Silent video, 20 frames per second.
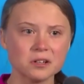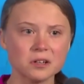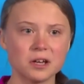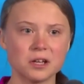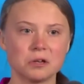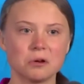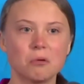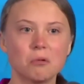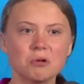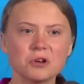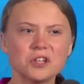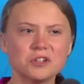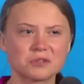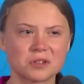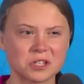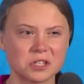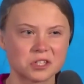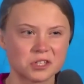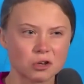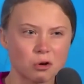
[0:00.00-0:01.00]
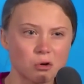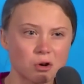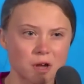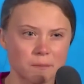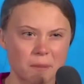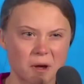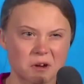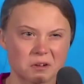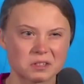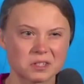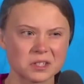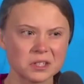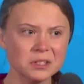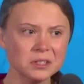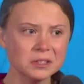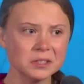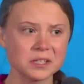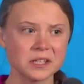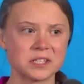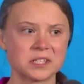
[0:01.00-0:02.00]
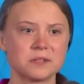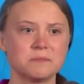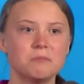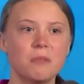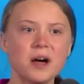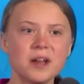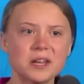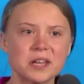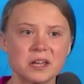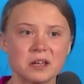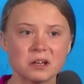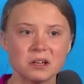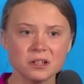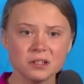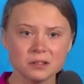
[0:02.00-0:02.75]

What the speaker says: and all you can talk about is money